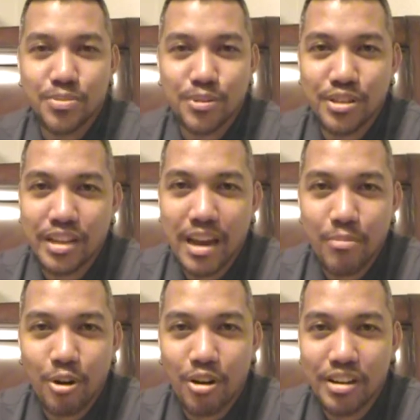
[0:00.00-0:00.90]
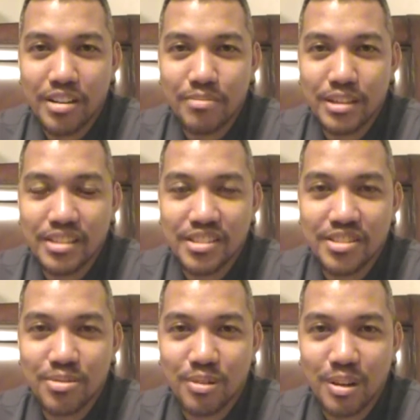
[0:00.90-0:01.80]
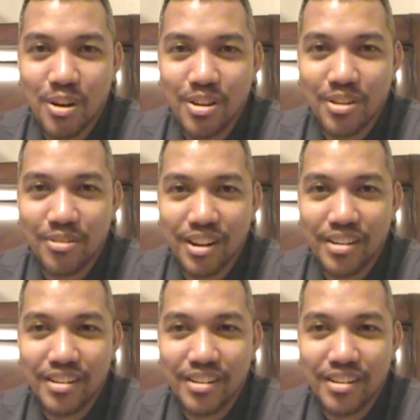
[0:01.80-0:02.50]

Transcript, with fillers: put the camera on him because he's the one talking, right?